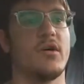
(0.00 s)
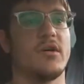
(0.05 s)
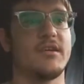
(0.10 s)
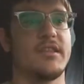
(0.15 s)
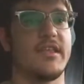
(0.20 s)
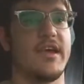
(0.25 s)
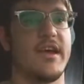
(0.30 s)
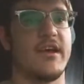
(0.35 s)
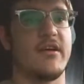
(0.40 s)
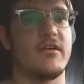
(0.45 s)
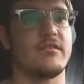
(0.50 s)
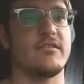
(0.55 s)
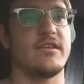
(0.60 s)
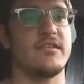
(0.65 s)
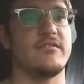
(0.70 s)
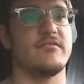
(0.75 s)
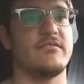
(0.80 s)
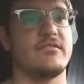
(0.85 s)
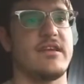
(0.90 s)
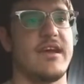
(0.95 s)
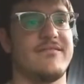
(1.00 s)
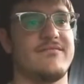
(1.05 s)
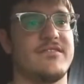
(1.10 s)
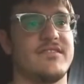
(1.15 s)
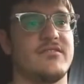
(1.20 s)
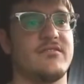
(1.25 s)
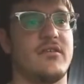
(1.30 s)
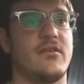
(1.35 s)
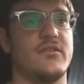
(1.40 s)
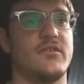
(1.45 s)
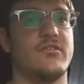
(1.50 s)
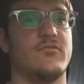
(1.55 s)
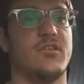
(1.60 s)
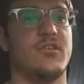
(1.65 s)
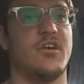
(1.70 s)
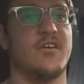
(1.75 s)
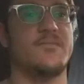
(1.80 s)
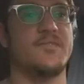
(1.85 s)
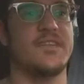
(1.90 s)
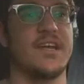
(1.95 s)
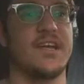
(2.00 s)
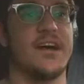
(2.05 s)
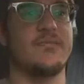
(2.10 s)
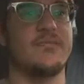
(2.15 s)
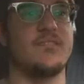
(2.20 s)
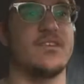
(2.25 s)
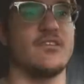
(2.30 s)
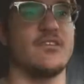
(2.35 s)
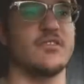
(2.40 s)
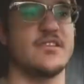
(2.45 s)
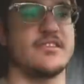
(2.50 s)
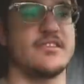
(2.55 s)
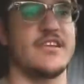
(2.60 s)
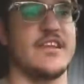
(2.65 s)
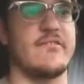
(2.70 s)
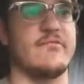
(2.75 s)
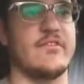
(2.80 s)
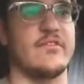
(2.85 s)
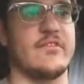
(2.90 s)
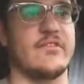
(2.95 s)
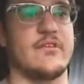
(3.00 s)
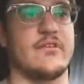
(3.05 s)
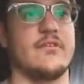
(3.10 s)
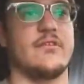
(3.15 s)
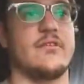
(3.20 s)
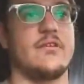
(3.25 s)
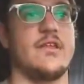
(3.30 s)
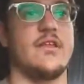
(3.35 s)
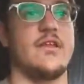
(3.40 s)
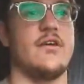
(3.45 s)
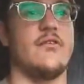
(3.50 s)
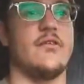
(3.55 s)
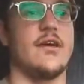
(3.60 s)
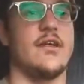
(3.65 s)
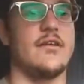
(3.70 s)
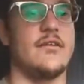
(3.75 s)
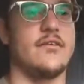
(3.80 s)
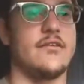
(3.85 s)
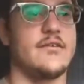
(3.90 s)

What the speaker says: worked there, and then on your off time you'd go and see everything. You know it?